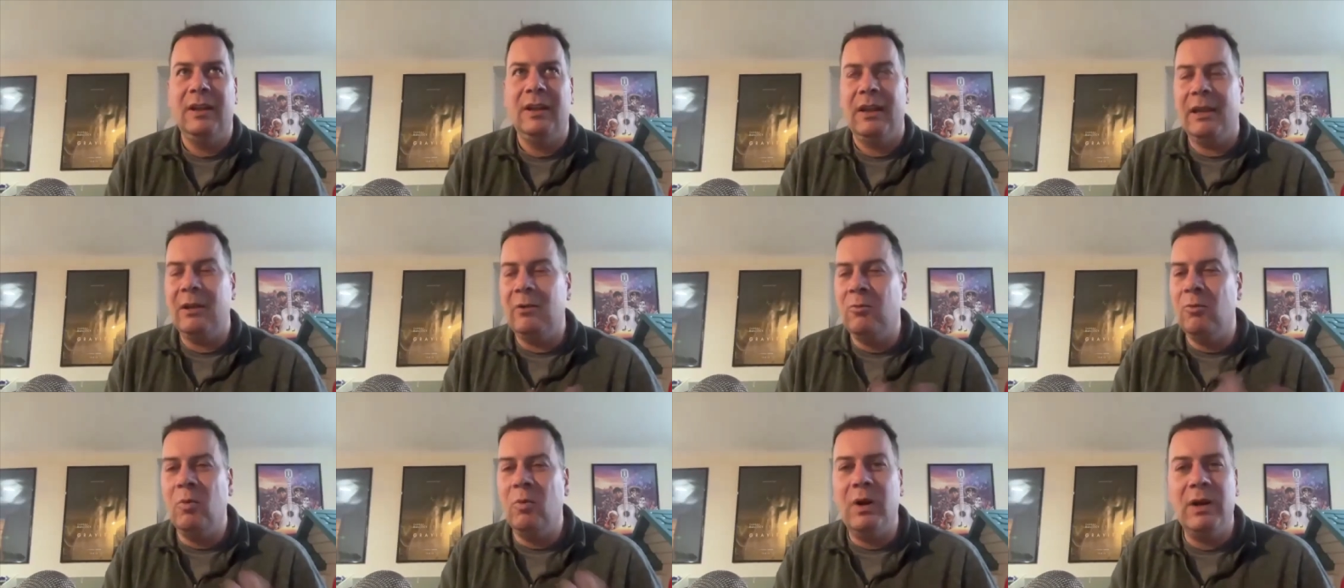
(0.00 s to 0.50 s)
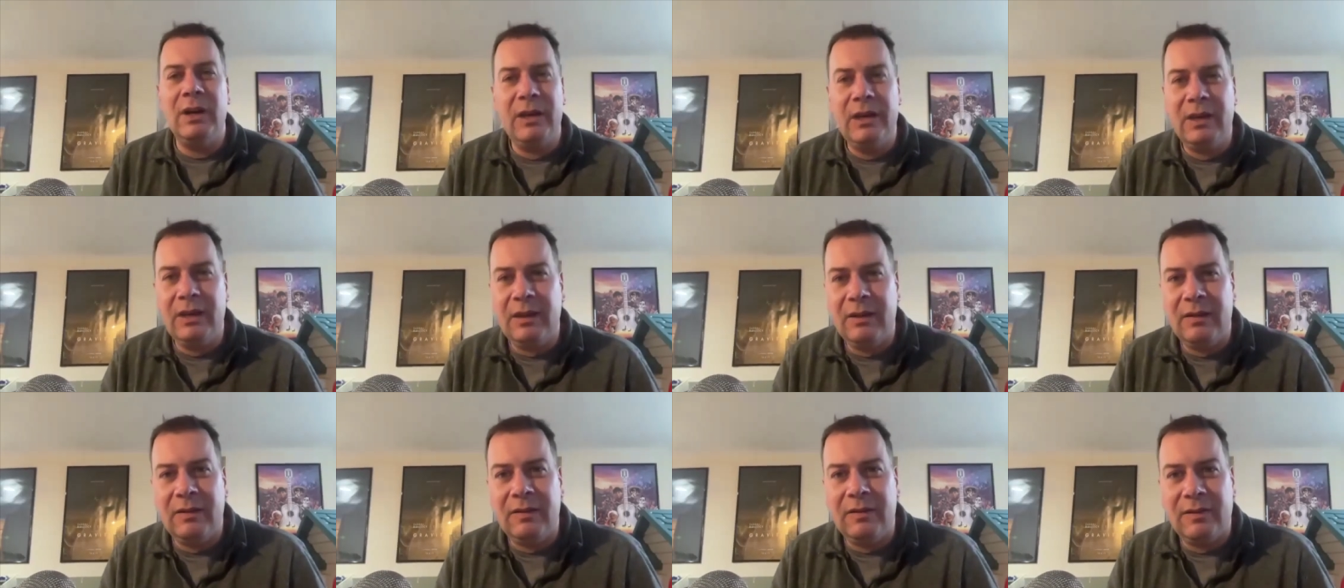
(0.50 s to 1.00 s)
And what it
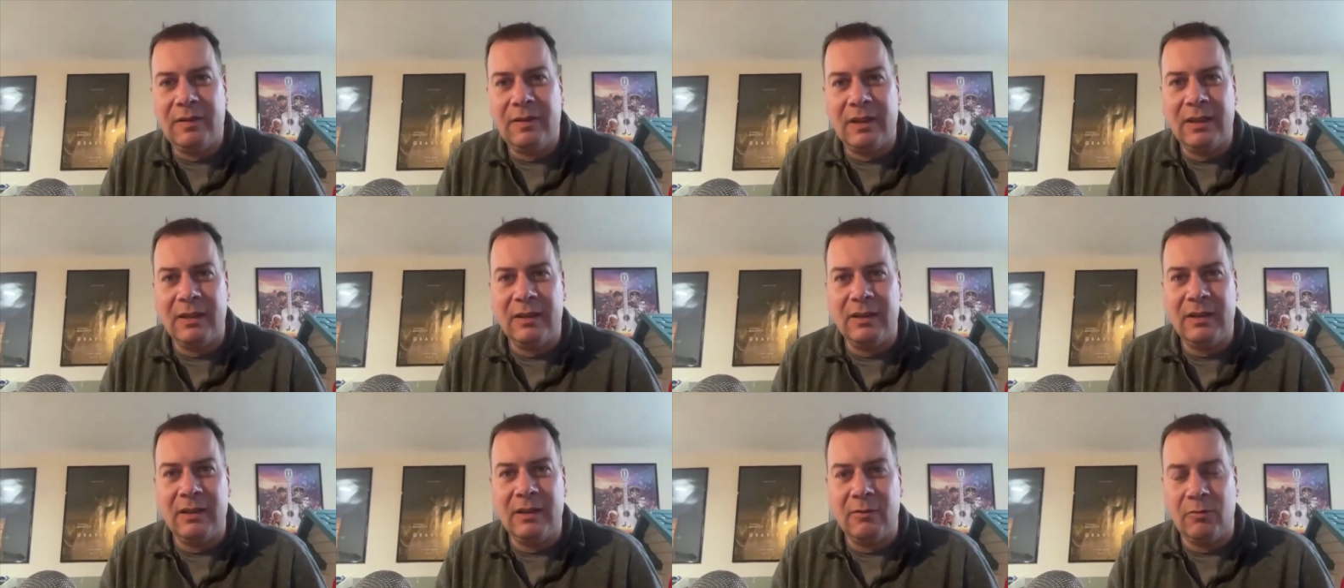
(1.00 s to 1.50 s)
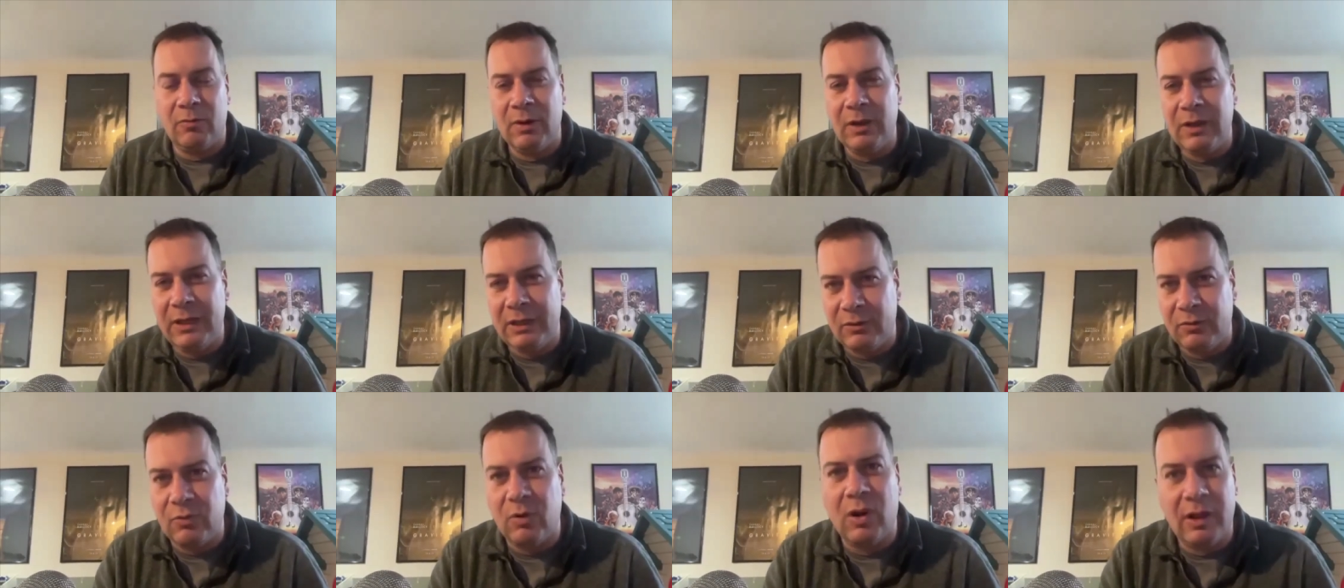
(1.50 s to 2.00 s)
is that that
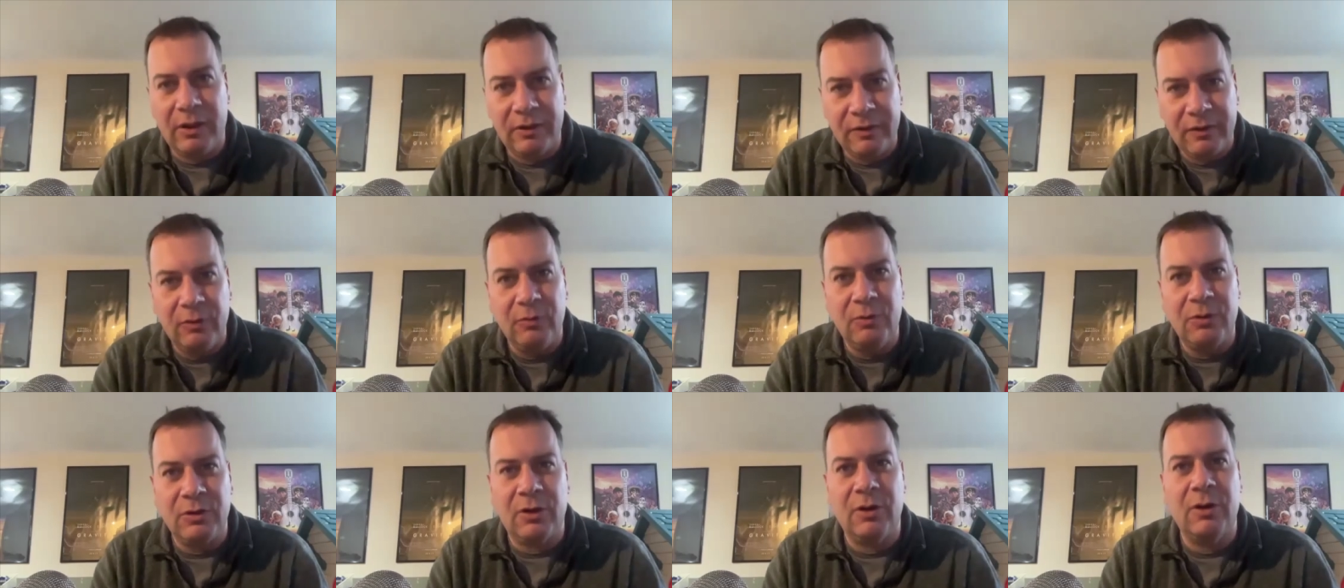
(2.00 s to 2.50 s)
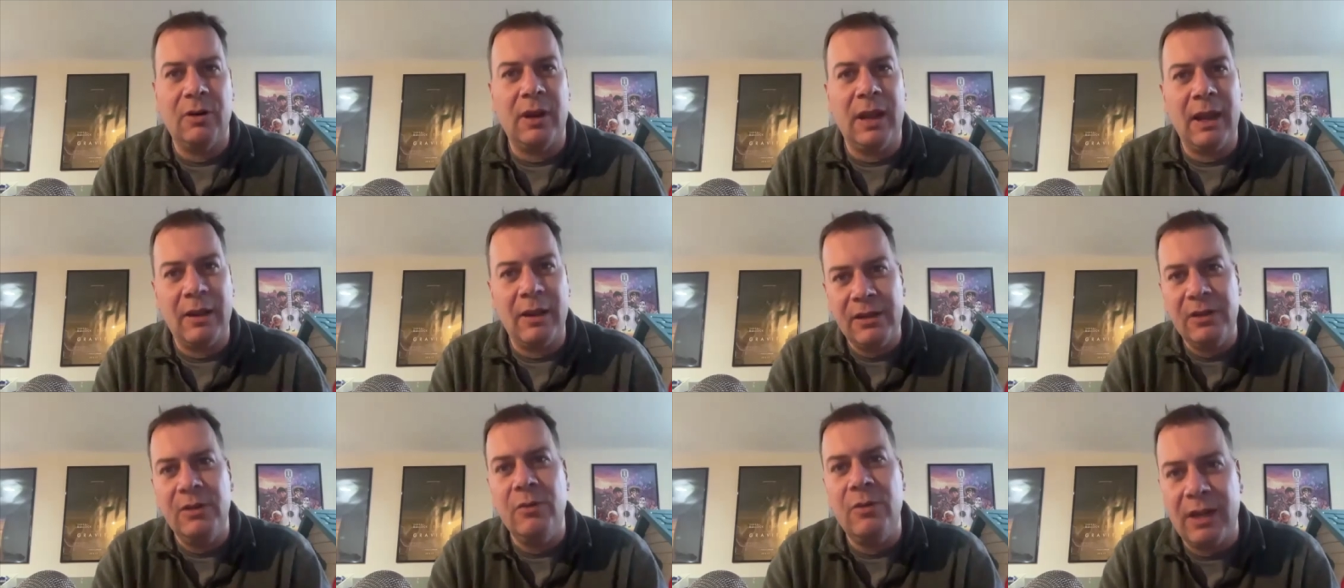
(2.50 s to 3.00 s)
really draws you to her?
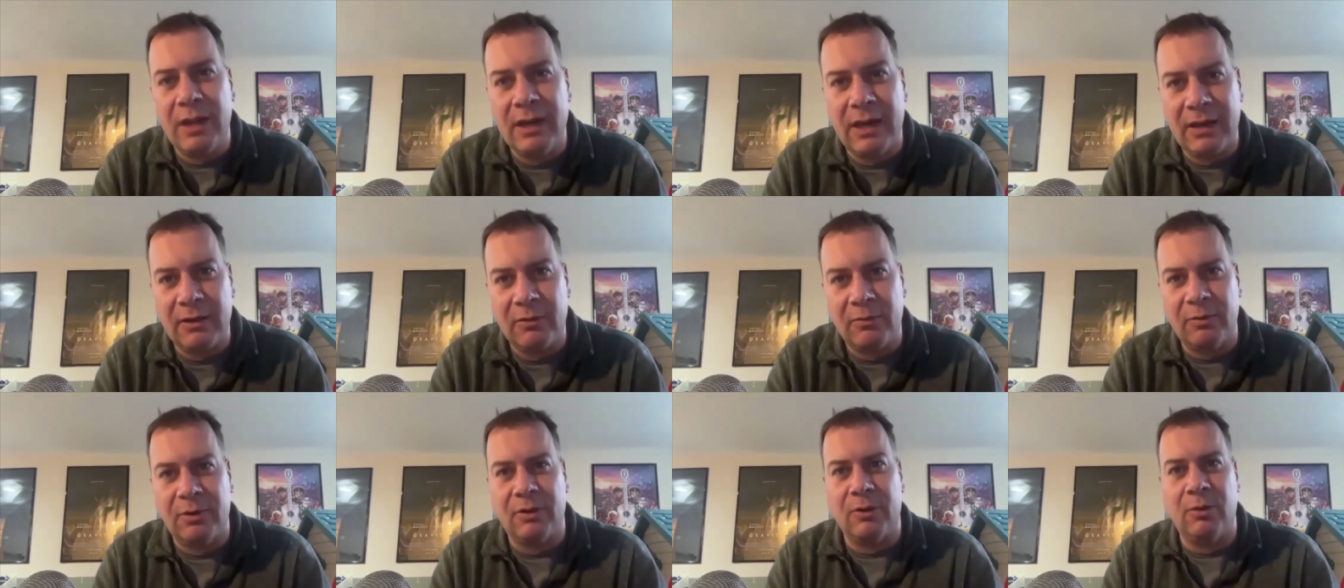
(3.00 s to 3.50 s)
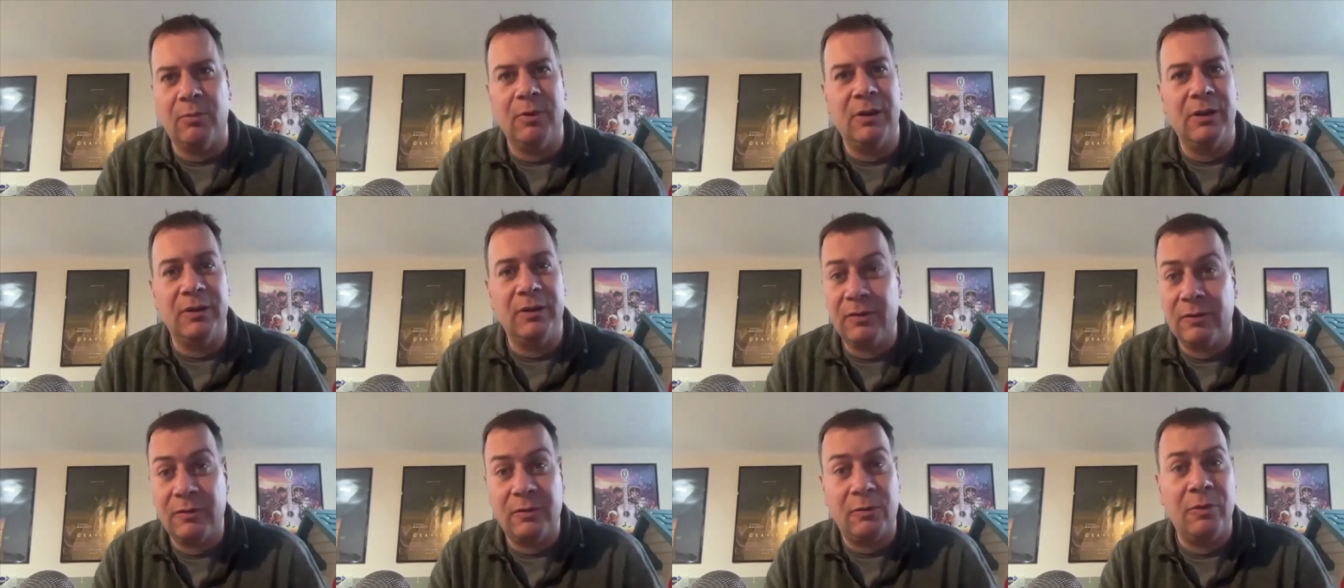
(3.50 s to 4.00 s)
How do you connect with her?
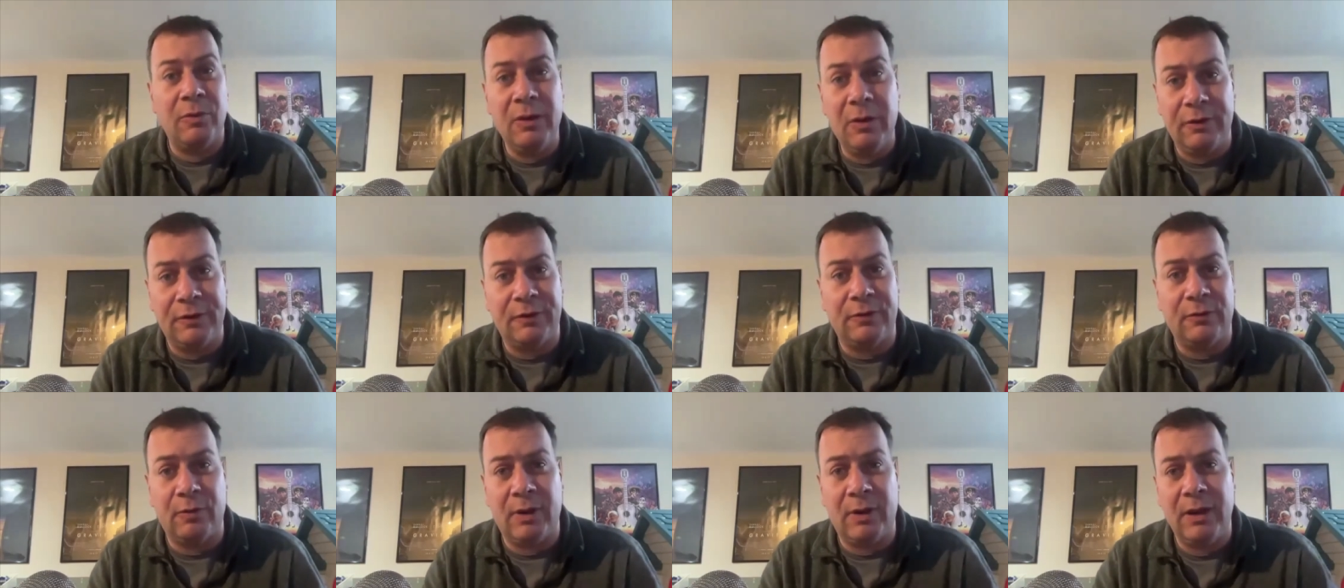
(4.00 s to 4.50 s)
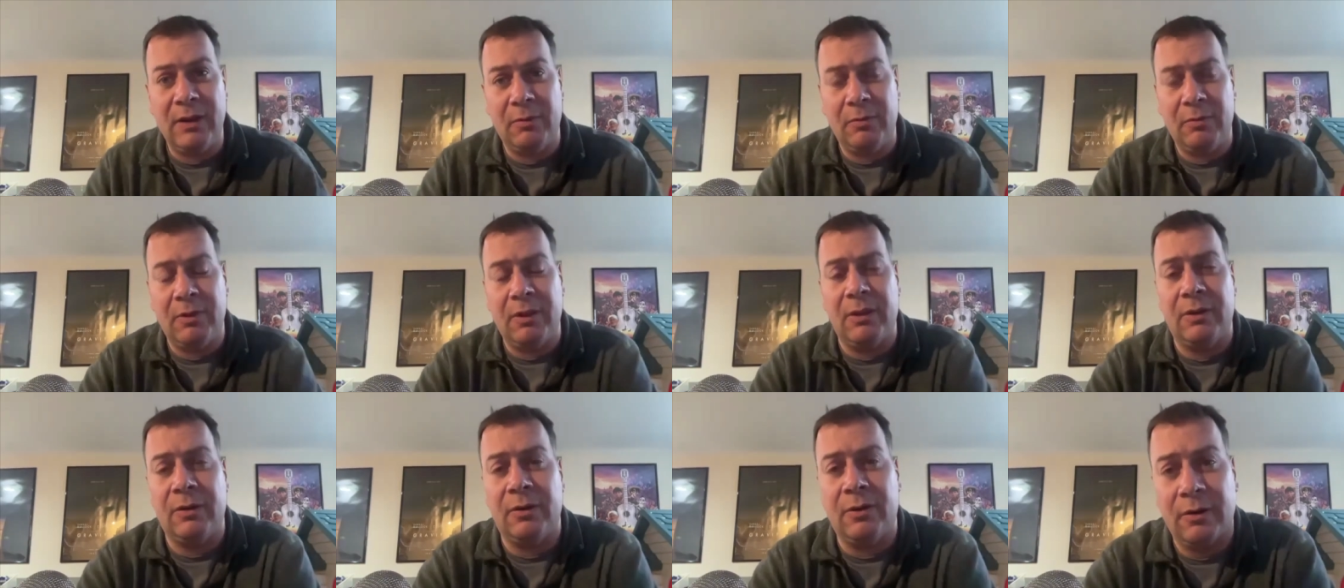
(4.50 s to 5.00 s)
Because there's a real strength
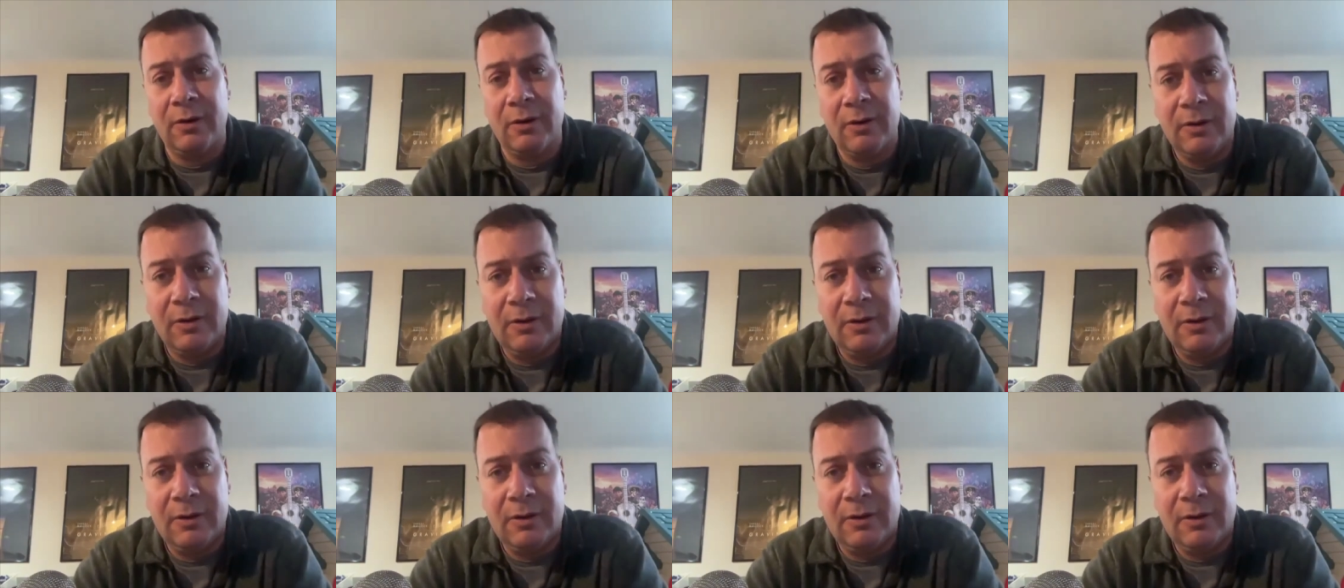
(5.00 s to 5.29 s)
within her